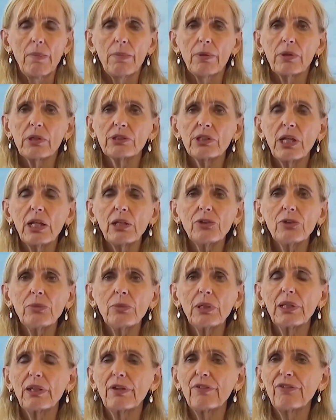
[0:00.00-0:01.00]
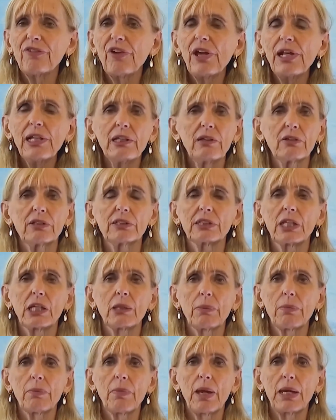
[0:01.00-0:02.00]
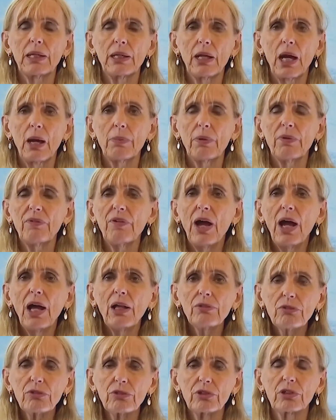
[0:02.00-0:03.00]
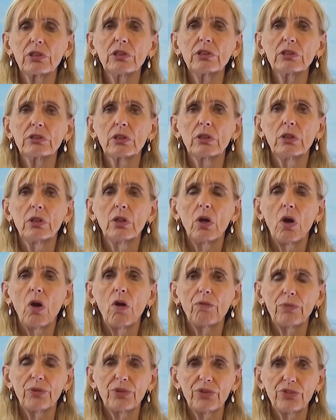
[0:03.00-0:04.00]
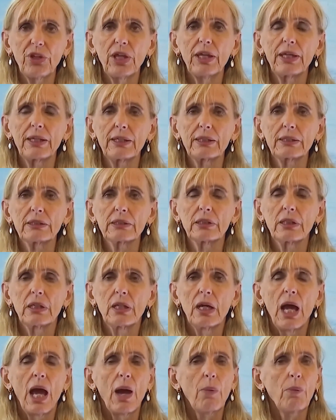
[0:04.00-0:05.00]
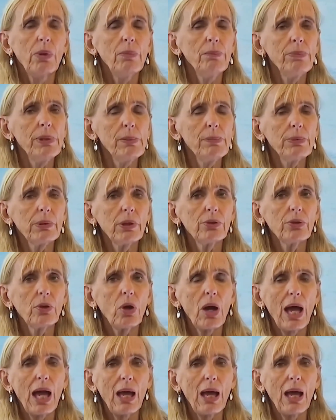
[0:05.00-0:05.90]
Because ultimately, a failure is going to be made up of hundreds of mistakes. And when people are not